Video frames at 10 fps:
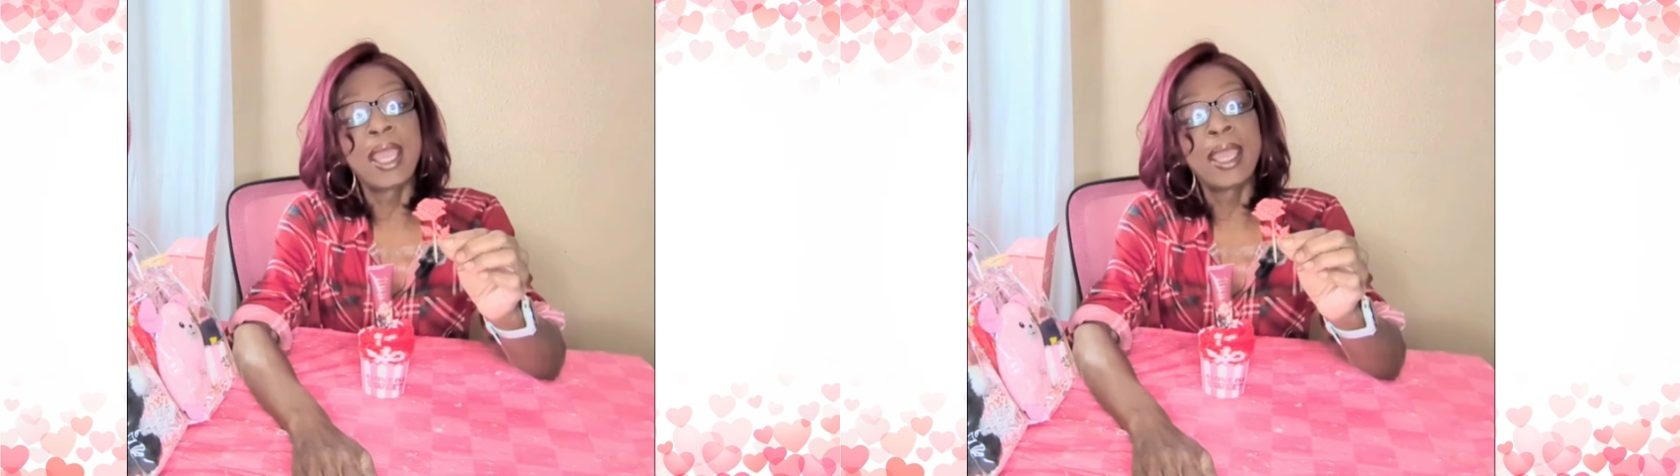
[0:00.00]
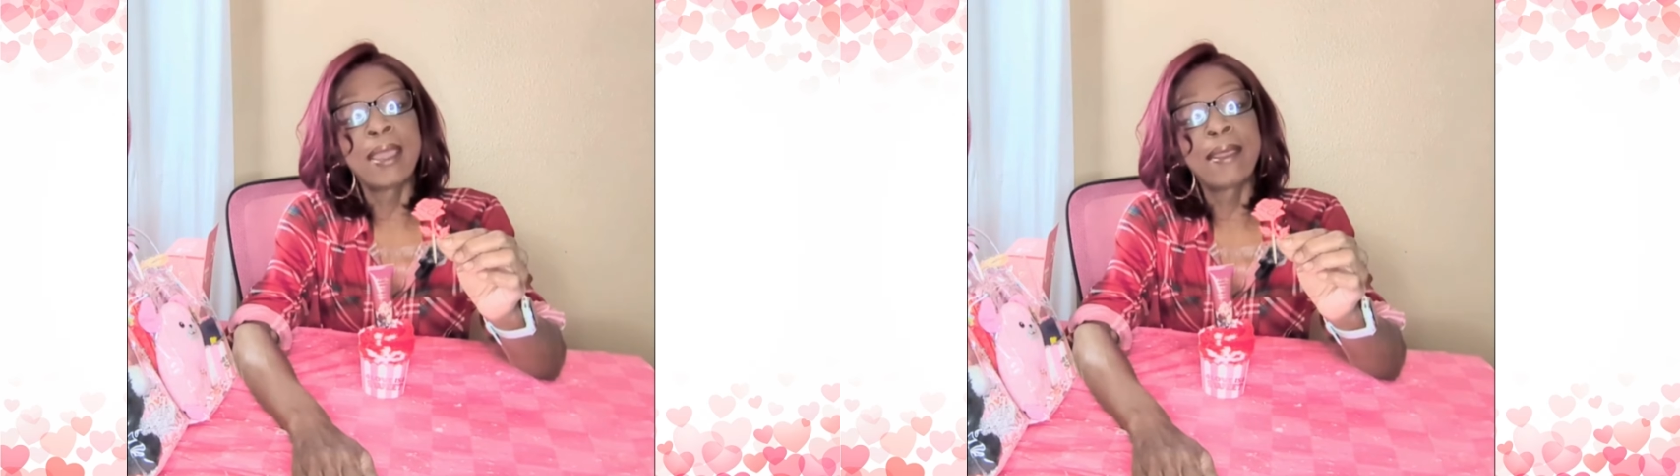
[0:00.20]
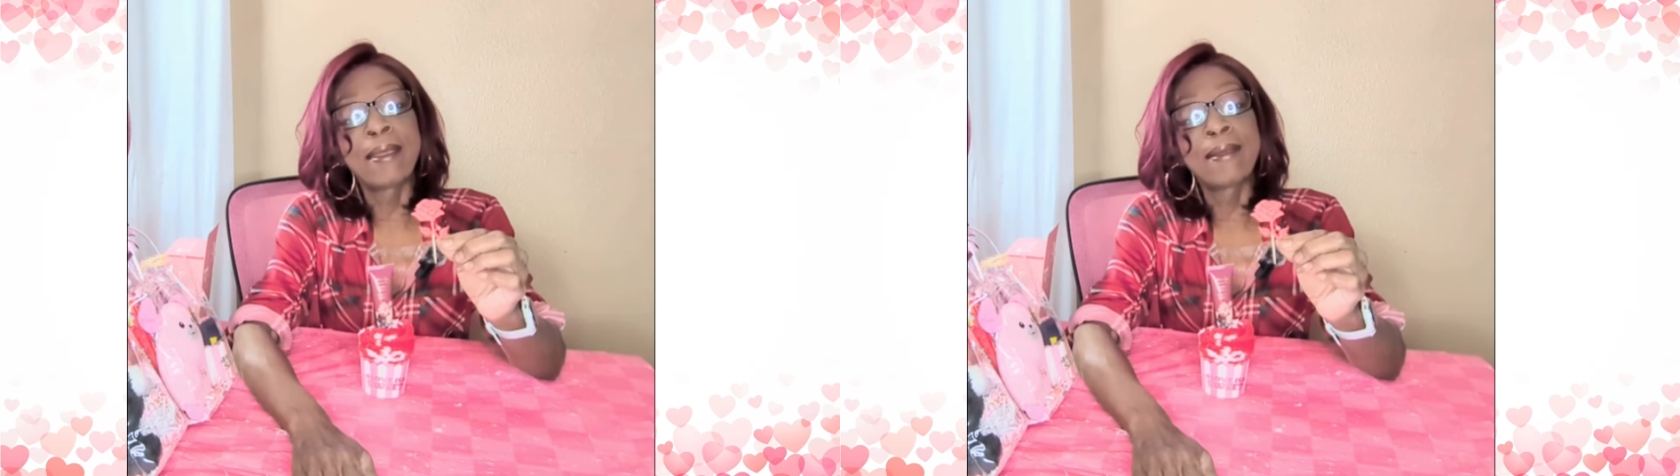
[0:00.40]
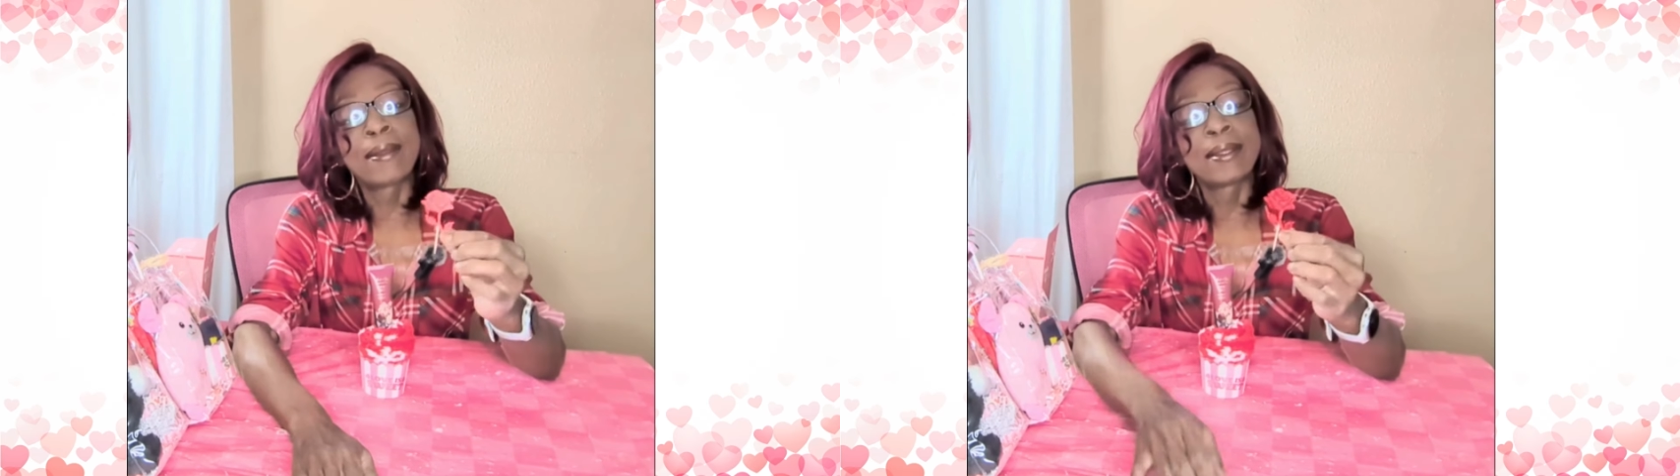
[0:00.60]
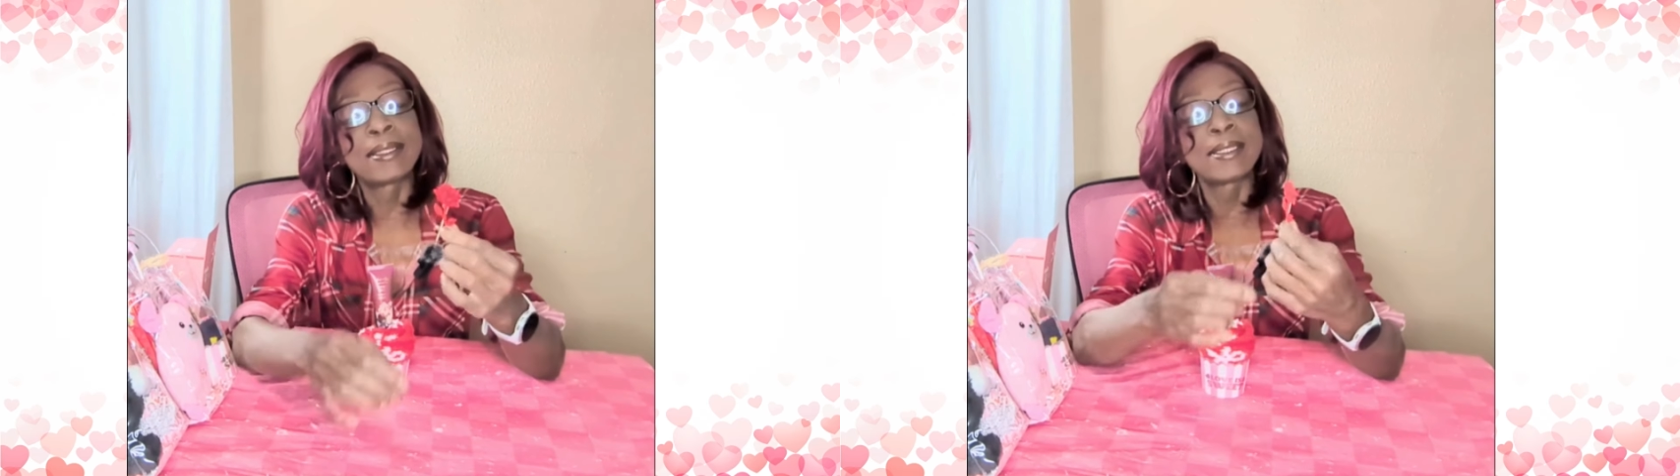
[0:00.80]

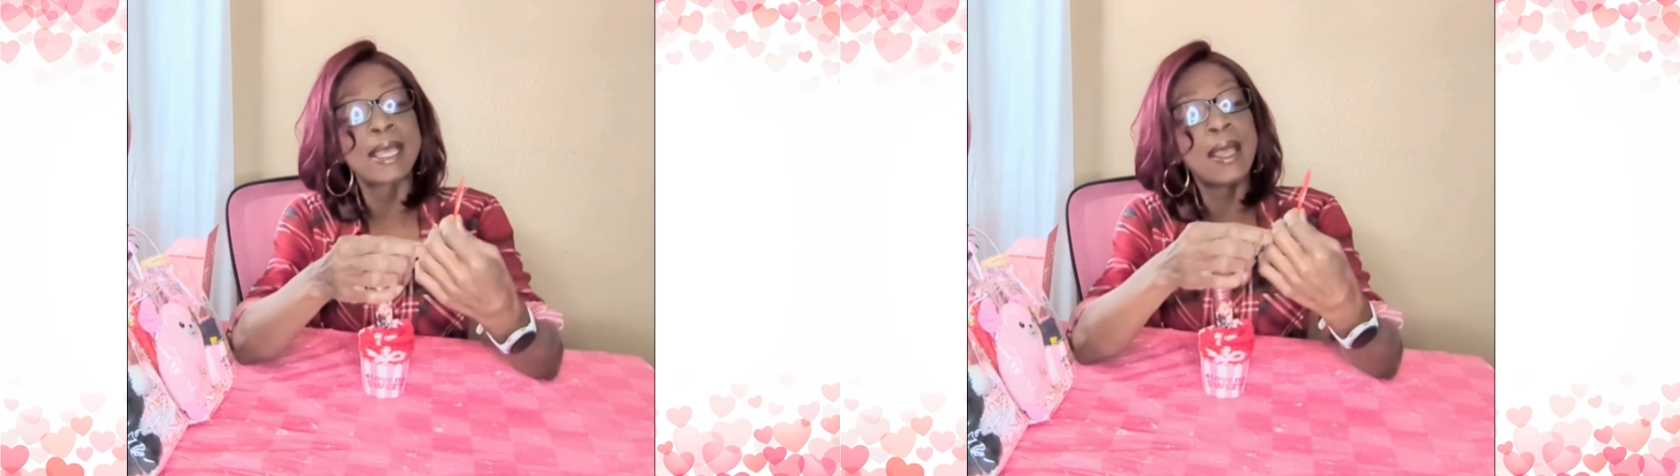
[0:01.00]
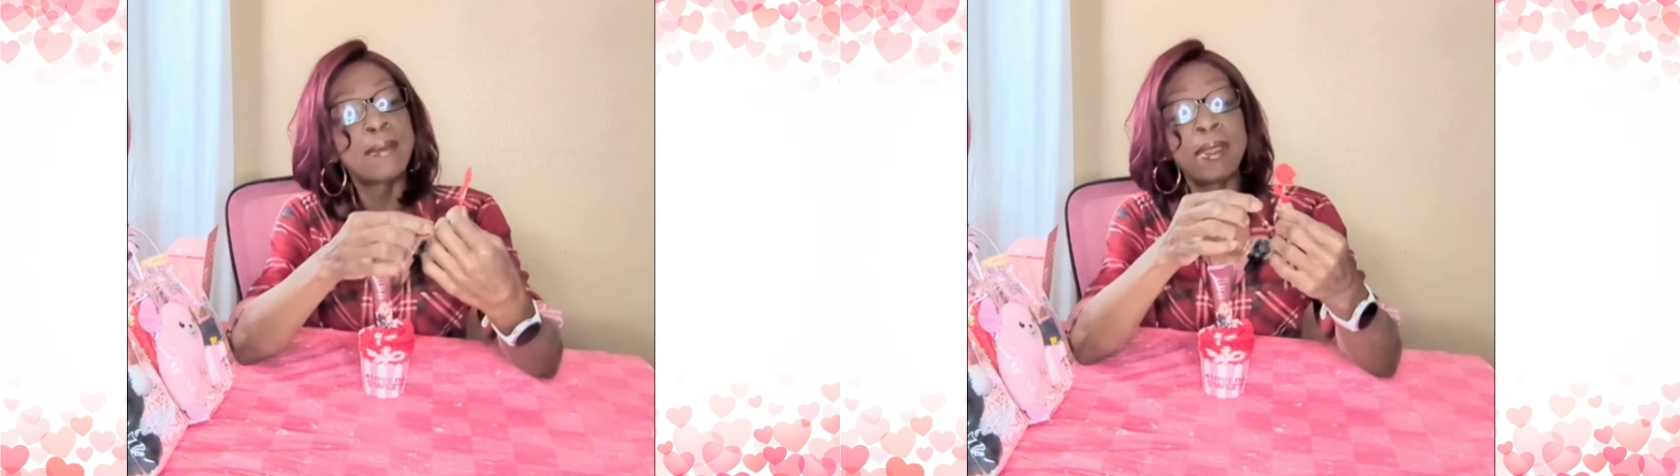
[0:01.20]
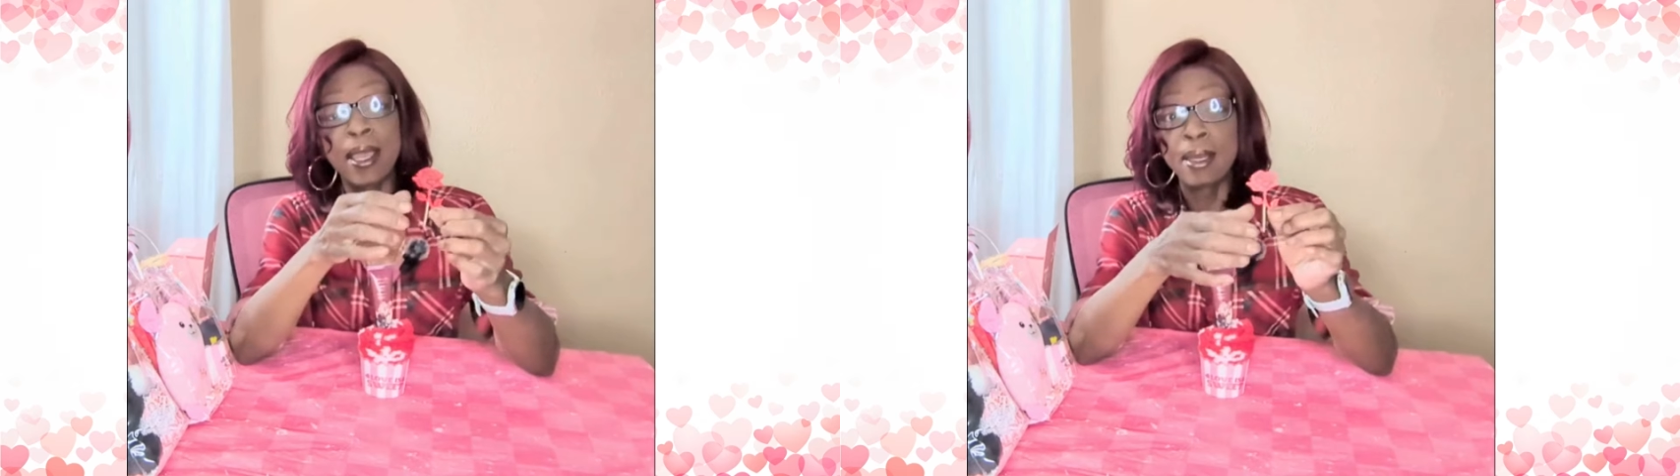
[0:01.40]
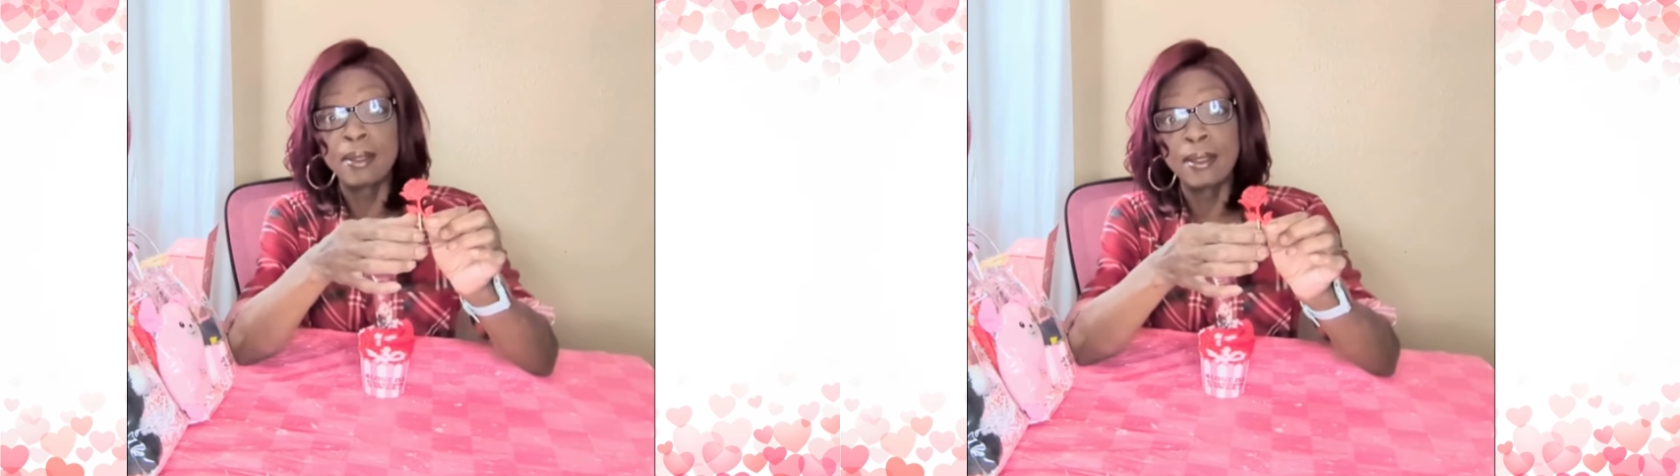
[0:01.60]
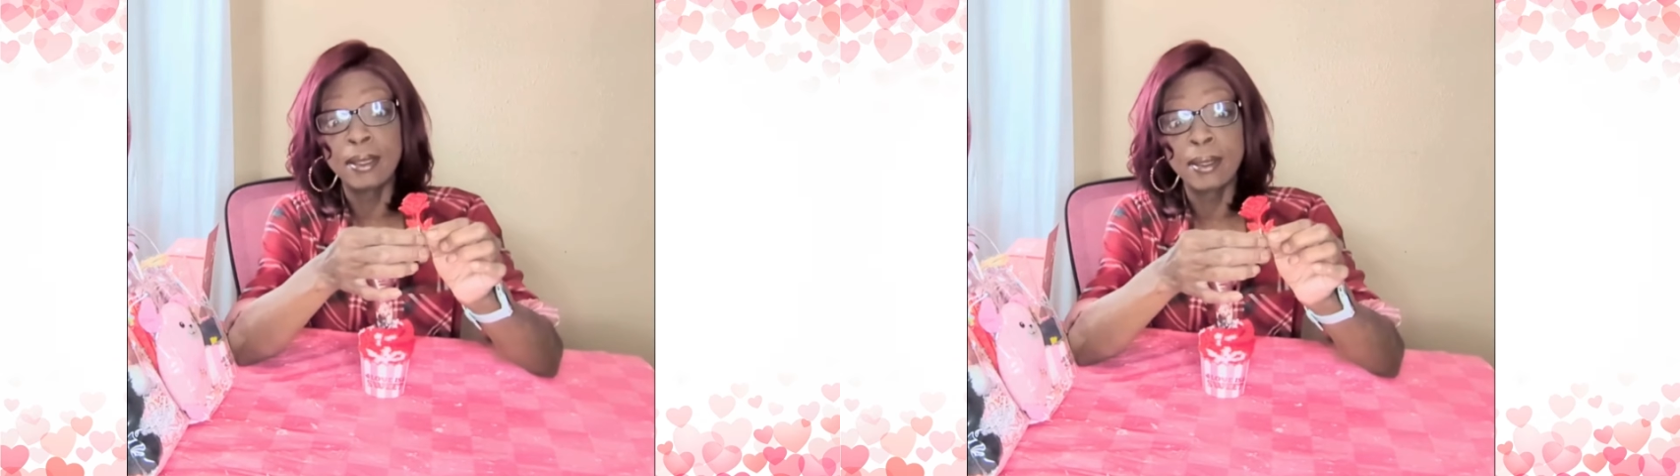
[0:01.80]
and I
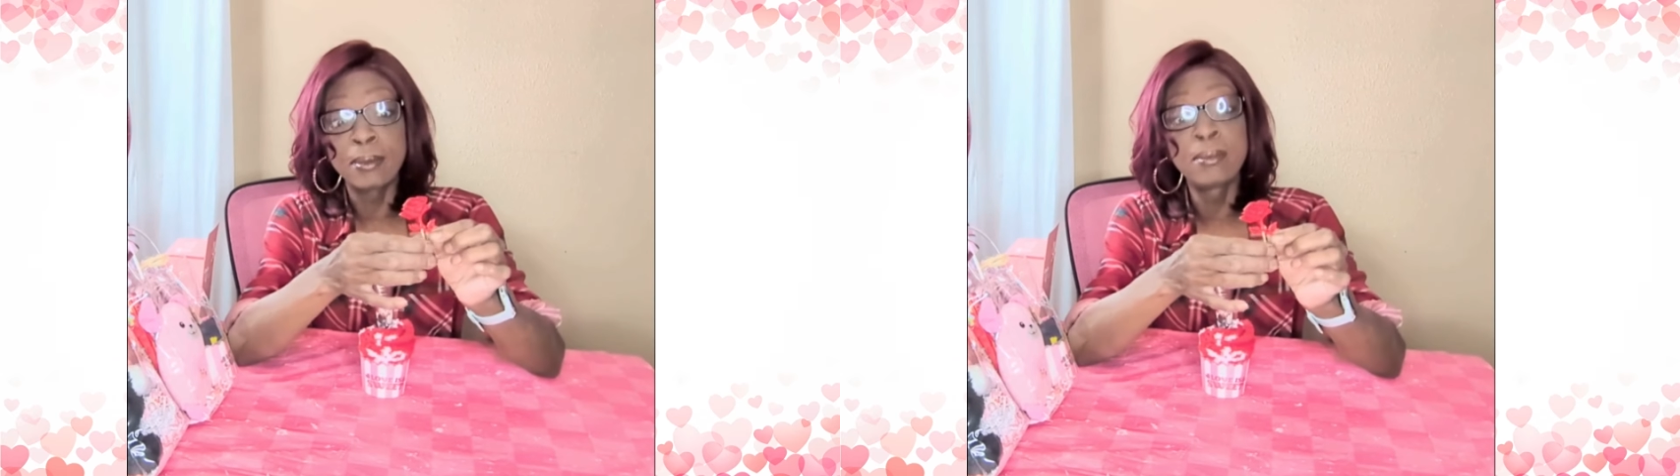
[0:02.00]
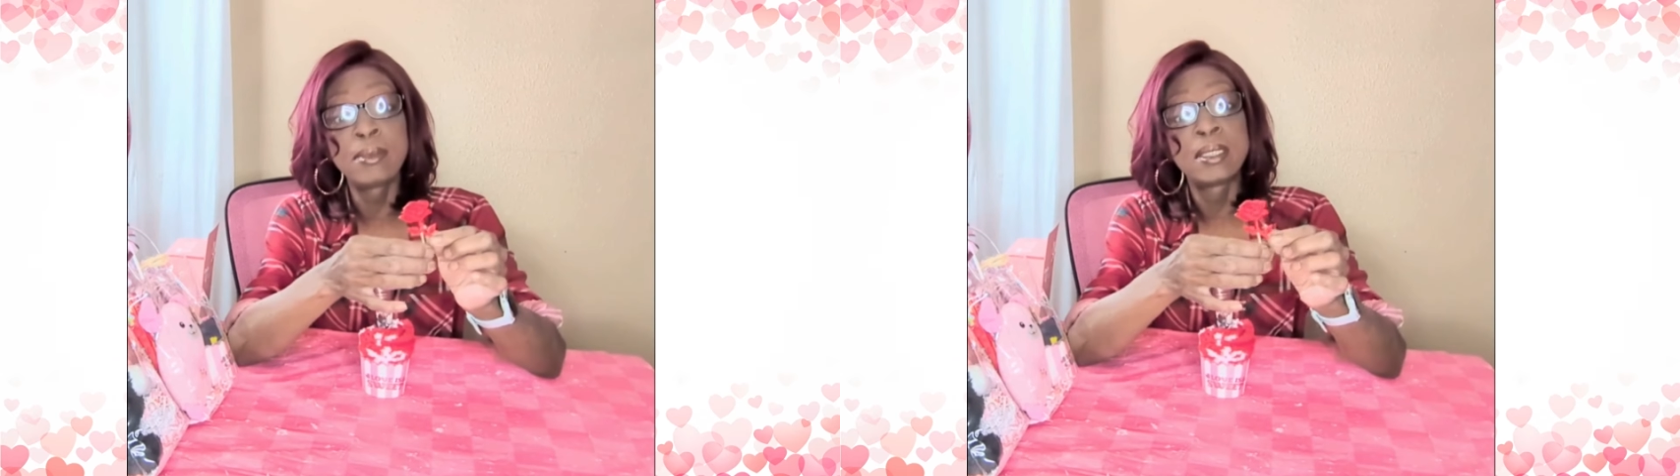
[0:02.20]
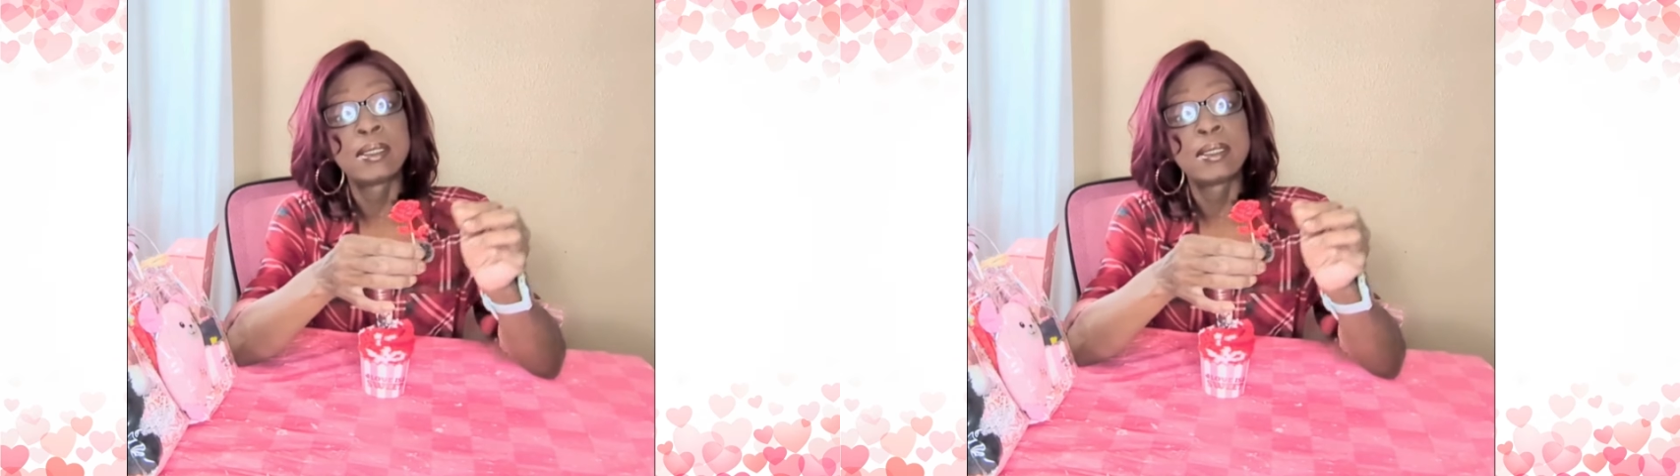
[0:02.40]
painted them.